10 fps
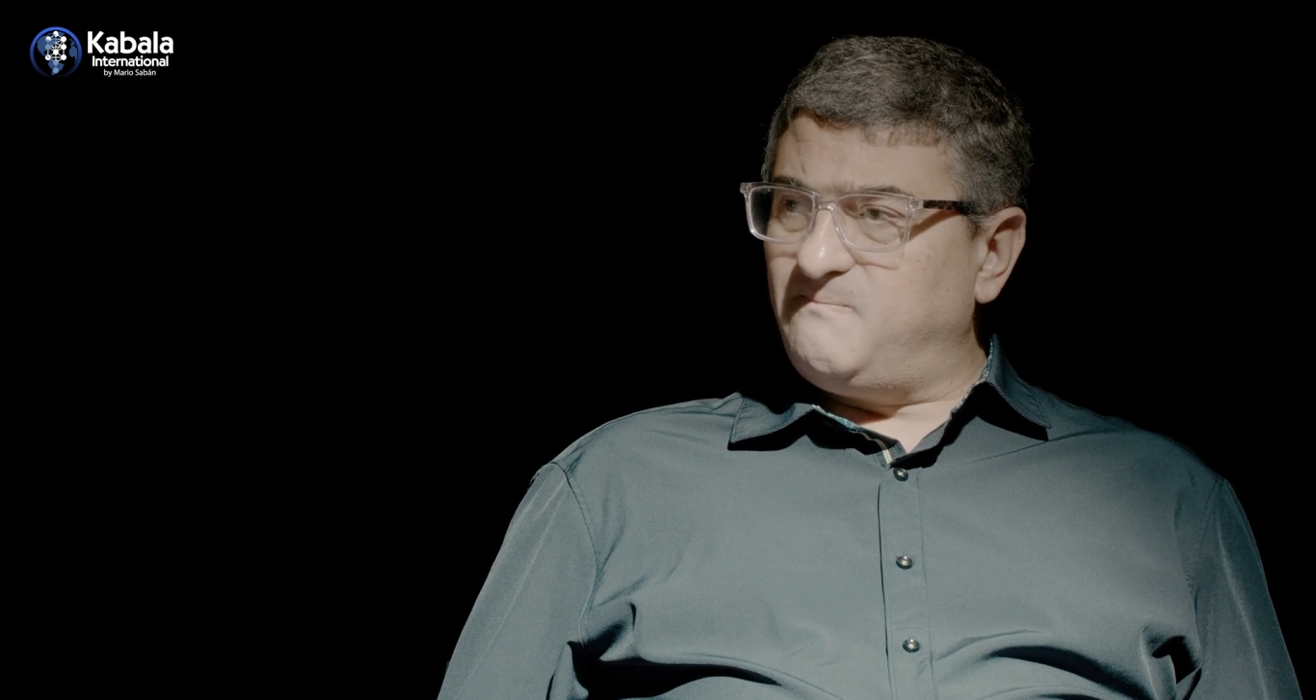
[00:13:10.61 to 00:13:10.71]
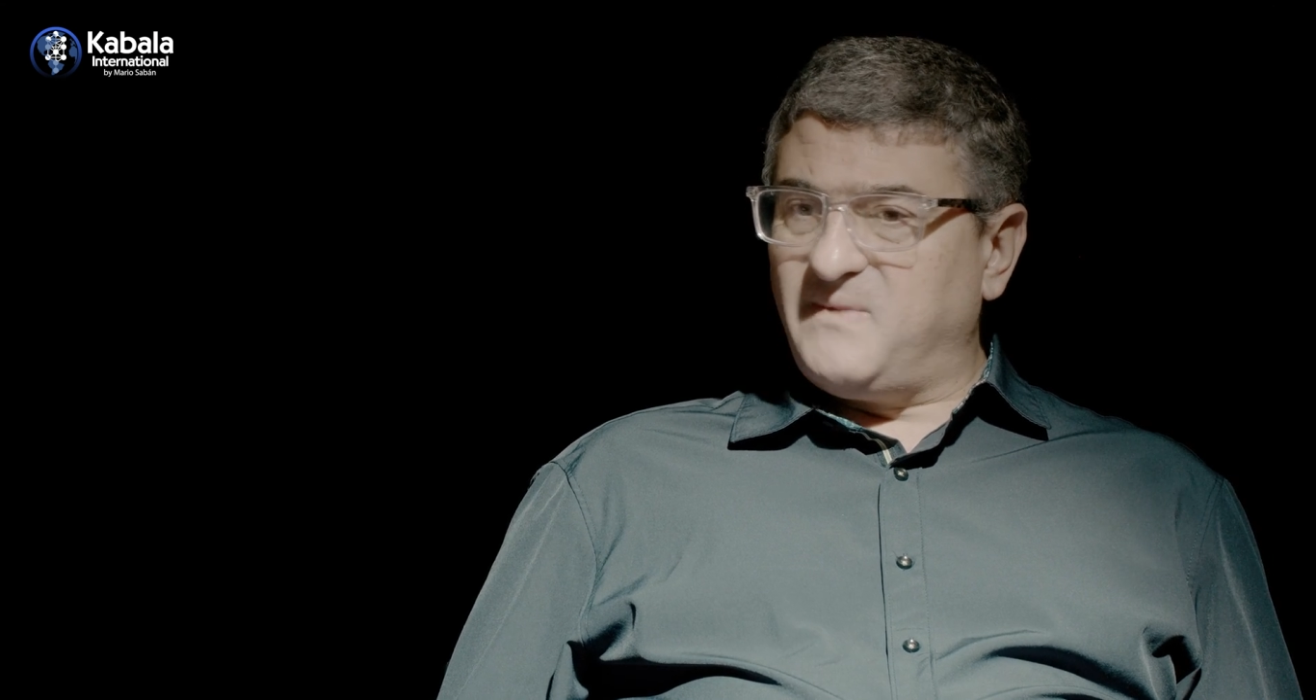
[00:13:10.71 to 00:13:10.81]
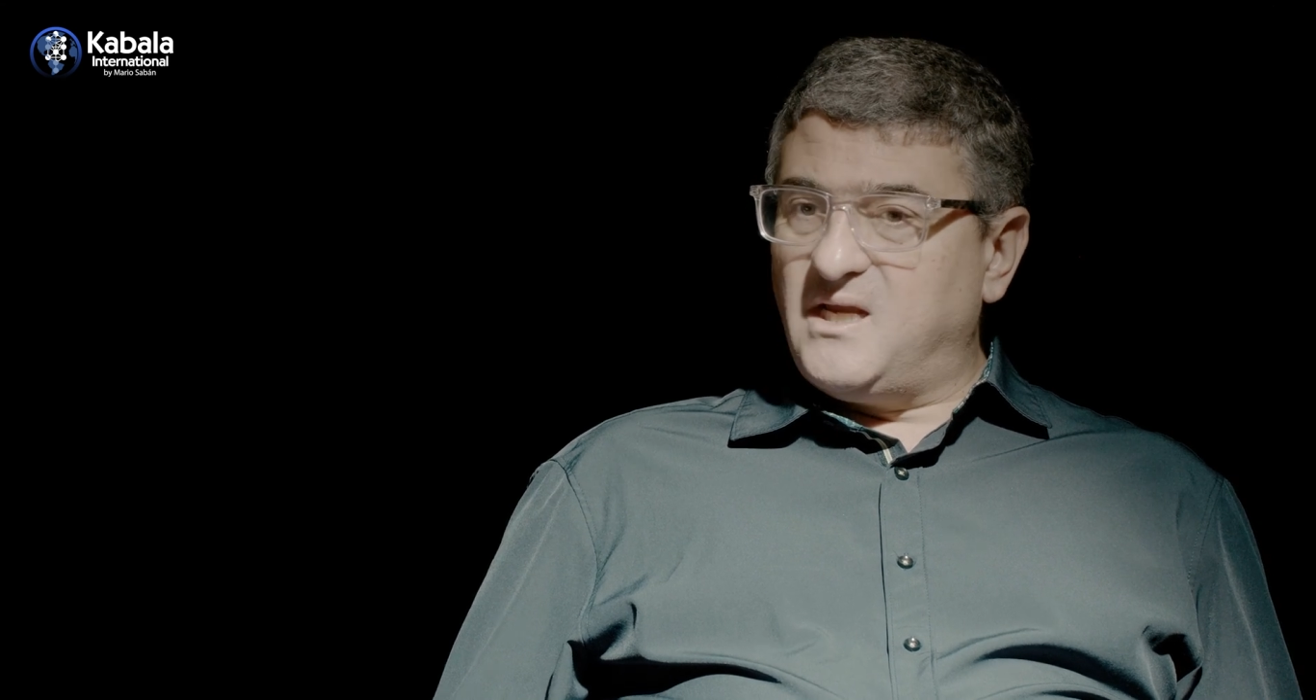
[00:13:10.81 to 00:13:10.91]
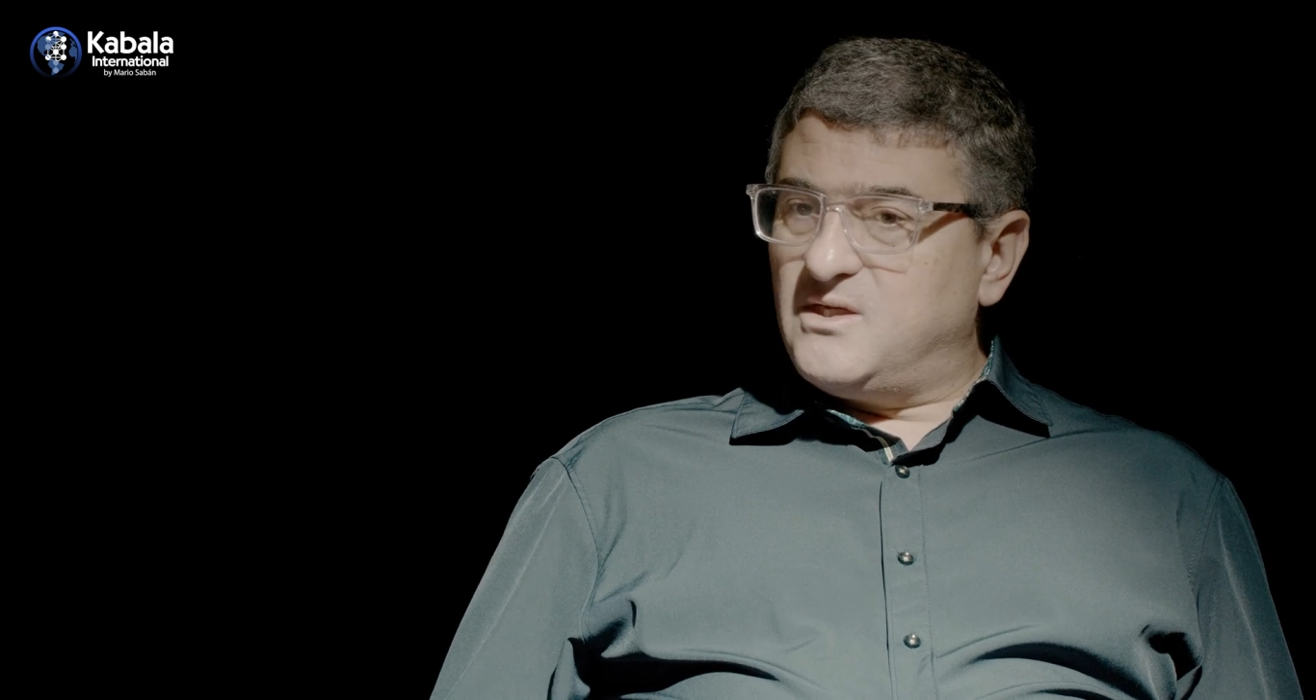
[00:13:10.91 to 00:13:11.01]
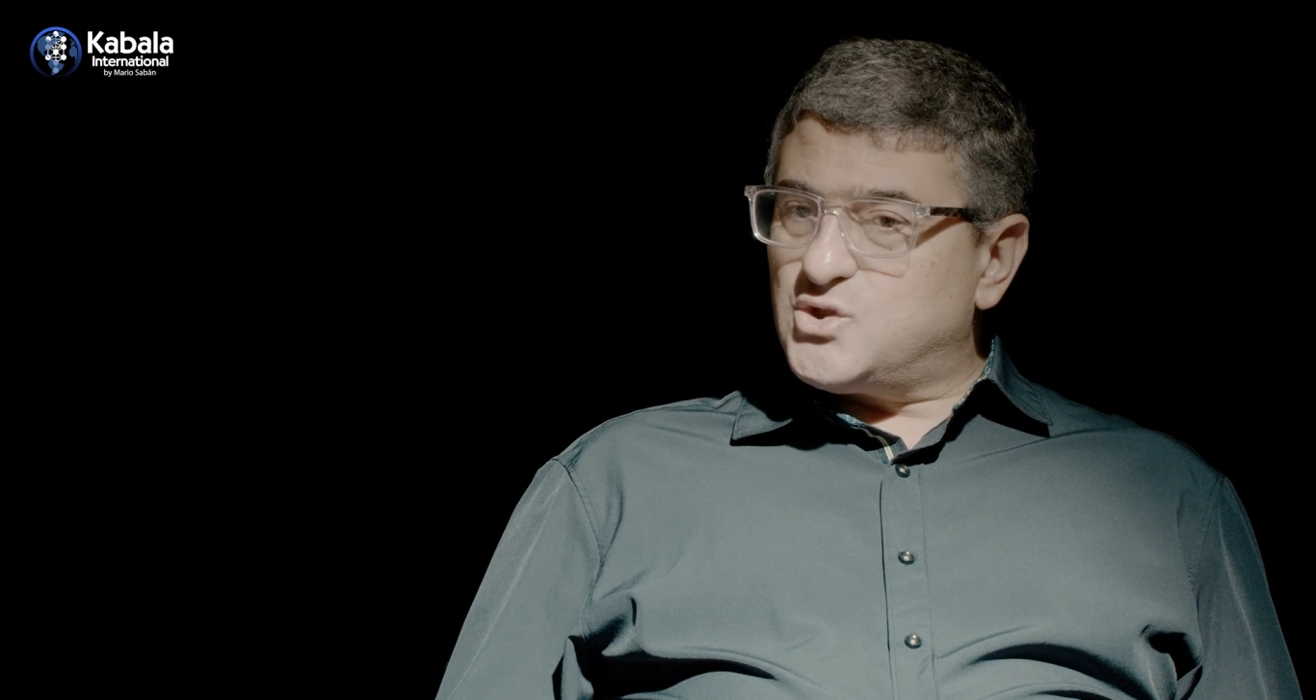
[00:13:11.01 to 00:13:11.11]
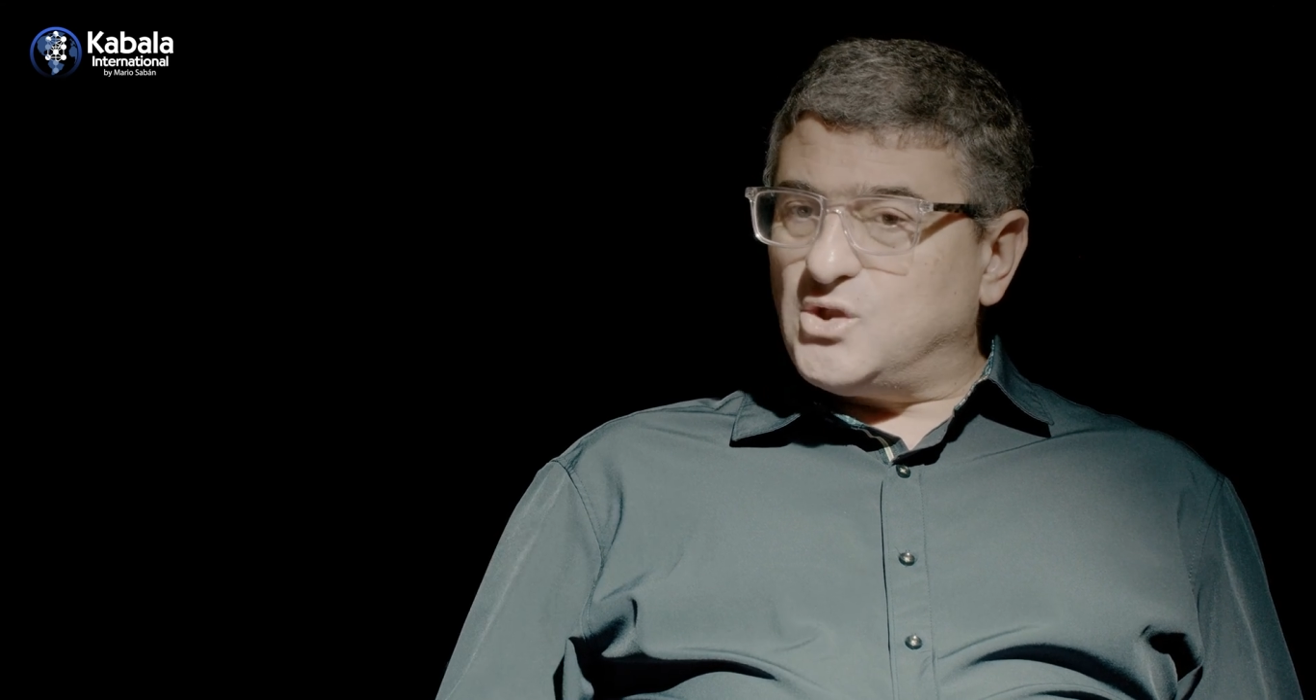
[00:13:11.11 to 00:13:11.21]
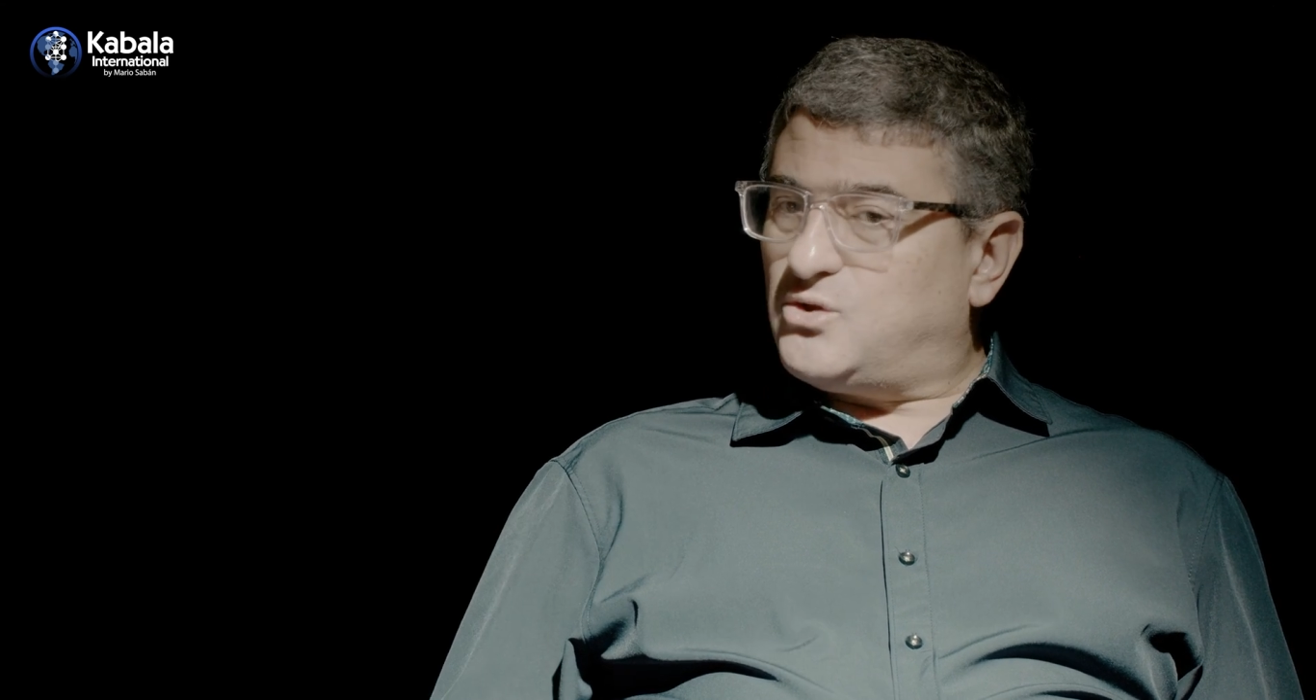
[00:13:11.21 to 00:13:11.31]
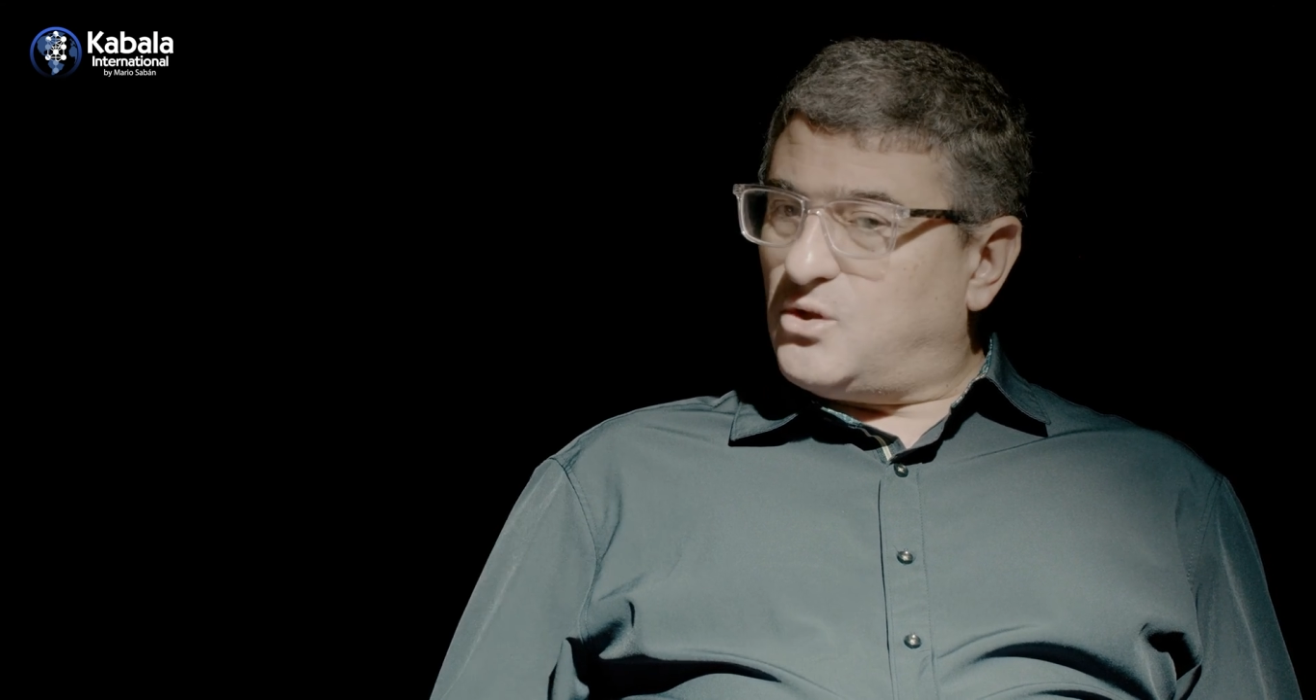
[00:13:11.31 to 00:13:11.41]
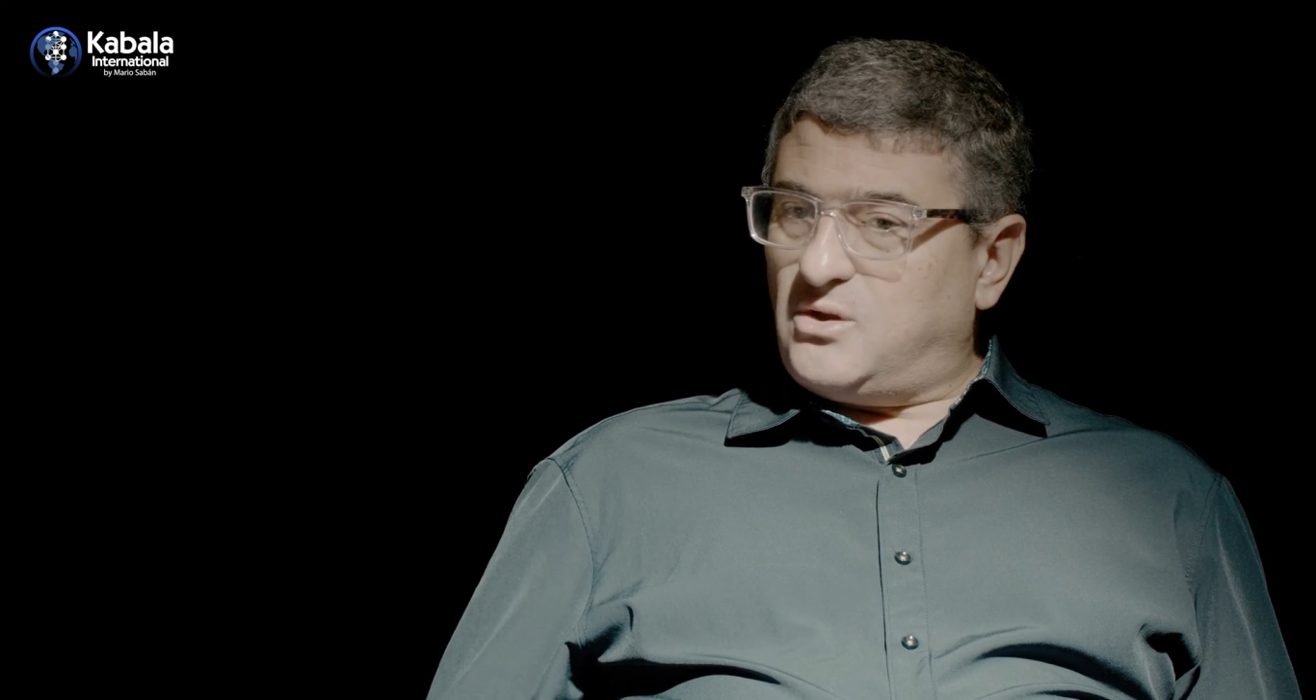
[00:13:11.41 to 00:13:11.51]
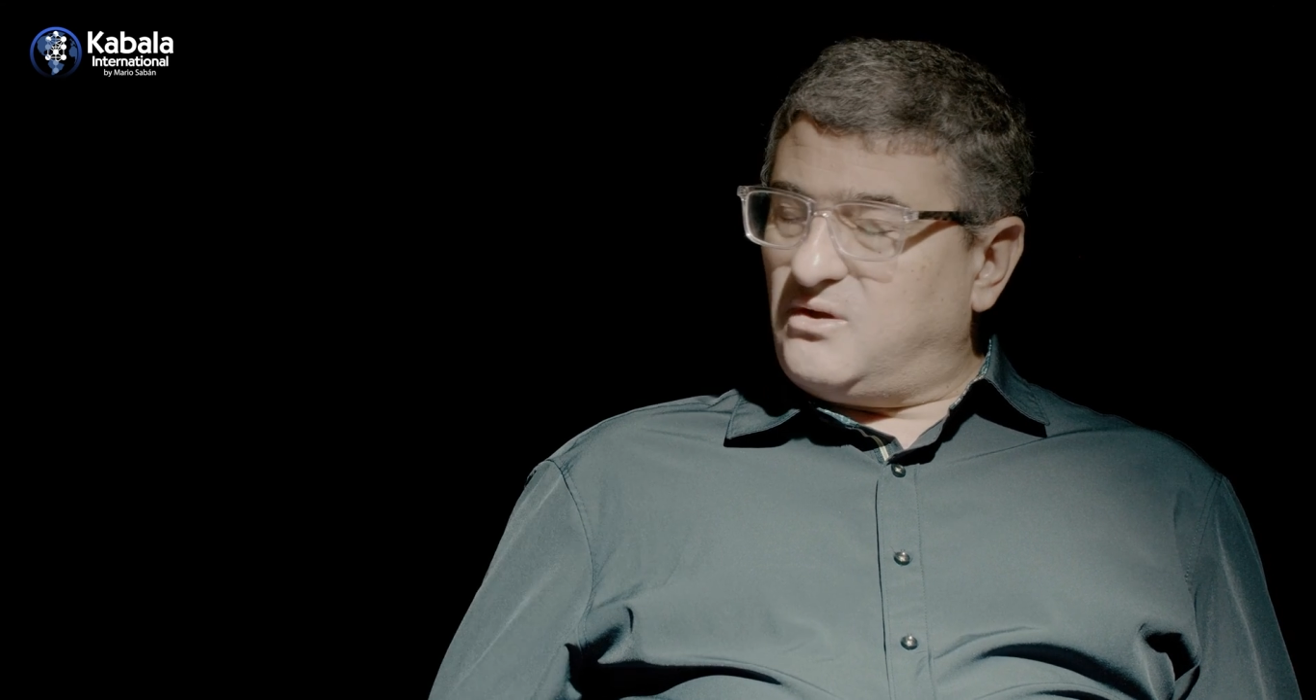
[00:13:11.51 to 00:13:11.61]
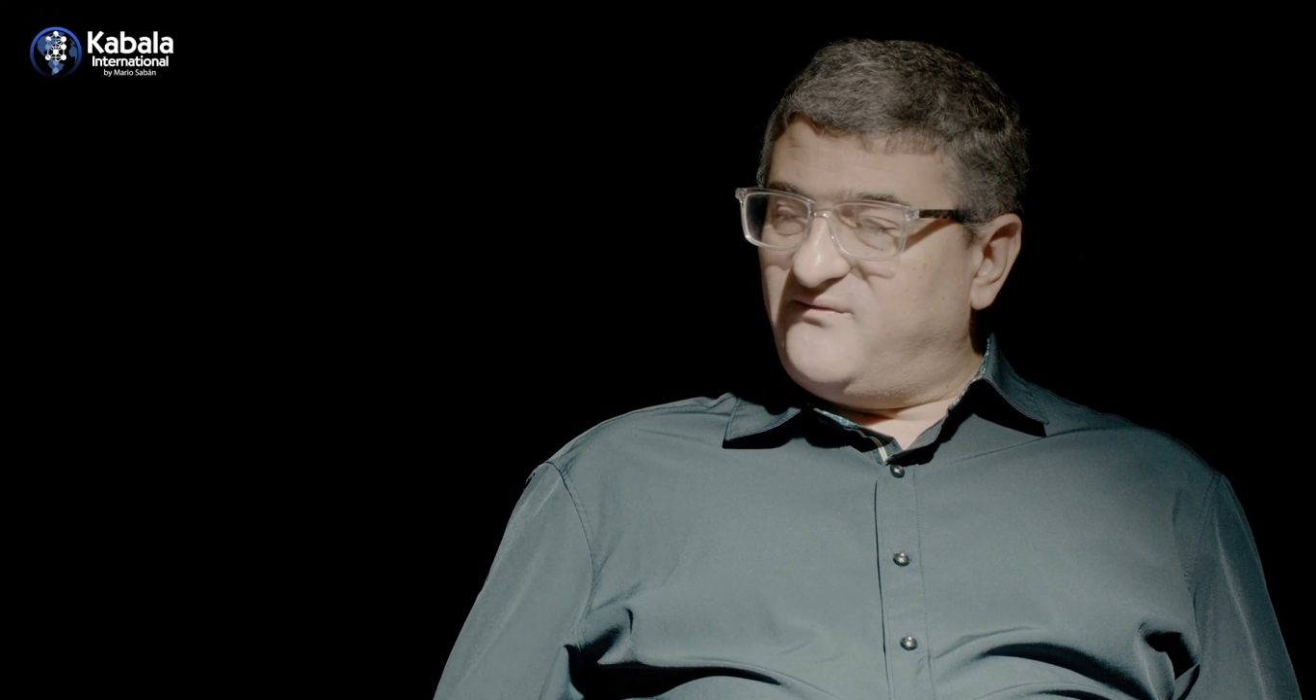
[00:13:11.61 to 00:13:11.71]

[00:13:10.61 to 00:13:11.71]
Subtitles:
conflicts and the